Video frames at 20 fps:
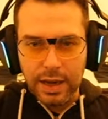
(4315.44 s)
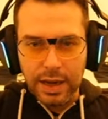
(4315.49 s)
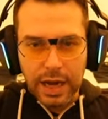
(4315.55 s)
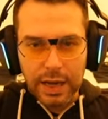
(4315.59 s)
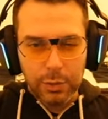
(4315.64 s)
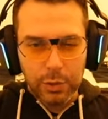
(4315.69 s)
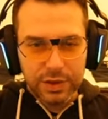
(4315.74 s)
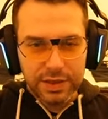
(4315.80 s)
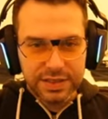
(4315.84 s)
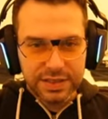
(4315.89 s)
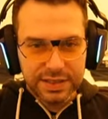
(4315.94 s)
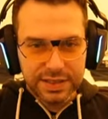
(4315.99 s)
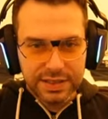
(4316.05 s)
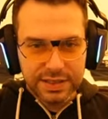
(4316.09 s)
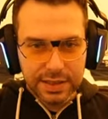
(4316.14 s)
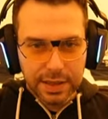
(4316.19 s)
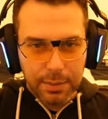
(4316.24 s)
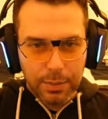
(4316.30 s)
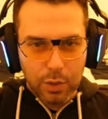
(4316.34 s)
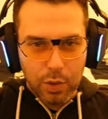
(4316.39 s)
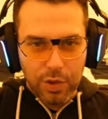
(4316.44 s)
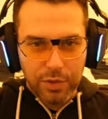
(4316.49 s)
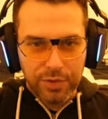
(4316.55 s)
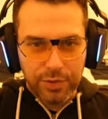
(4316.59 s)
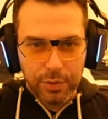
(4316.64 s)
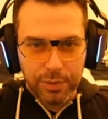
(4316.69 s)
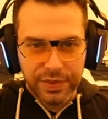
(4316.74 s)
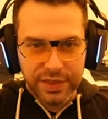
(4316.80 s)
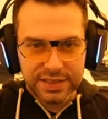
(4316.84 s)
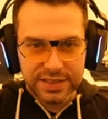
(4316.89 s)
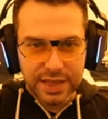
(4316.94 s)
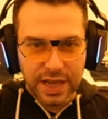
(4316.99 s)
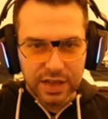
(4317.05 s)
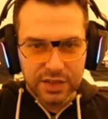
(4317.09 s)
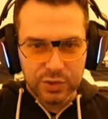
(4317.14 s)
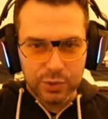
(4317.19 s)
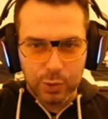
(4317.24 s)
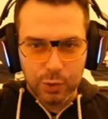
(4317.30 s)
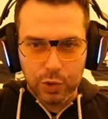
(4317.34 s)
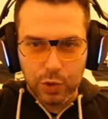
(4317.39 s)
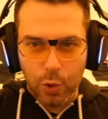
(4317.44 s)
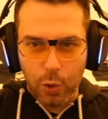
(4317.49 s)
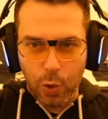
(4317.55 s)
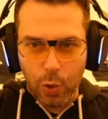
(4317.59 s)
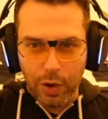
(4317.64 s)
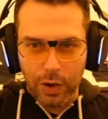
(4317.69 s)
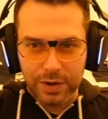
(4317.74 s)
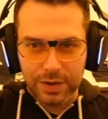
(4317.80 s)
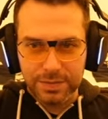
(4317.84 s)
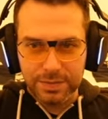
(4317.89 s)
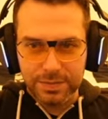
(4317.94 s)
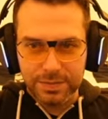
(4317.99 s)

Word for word: I want to see some more from this Azrûkhôr.